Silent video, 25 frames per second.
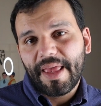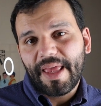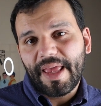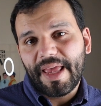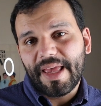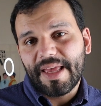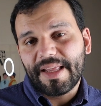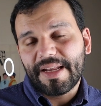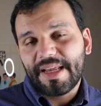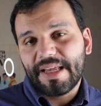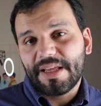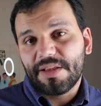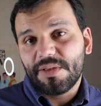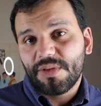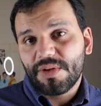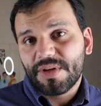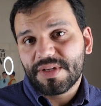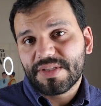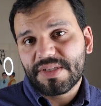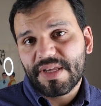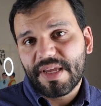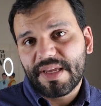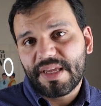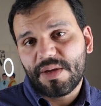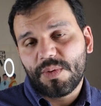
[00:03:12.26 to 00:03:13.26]
and it
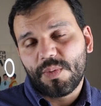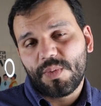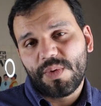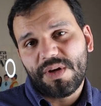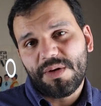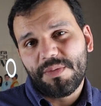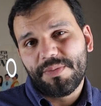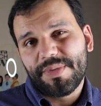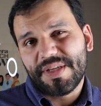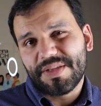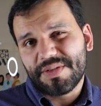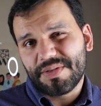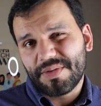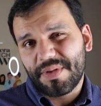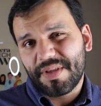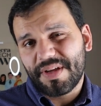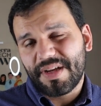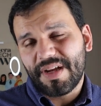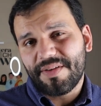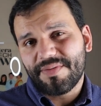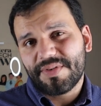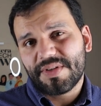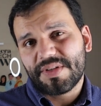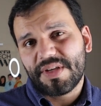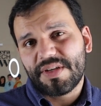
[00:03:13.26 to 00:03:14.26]
looks like it will be. So the
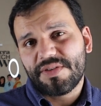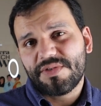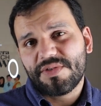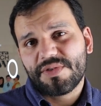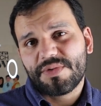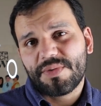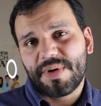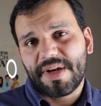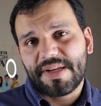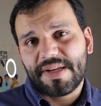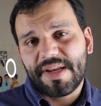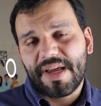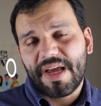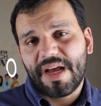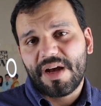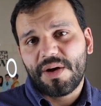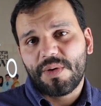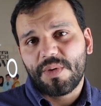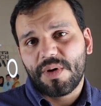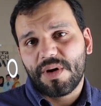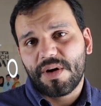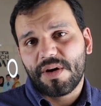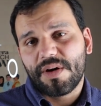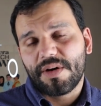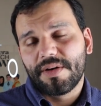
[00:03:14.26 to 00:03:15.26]
conversations right
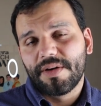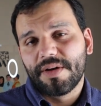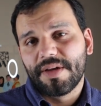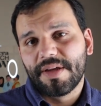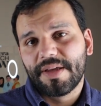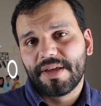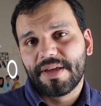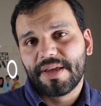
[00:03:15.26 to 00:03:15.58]
now are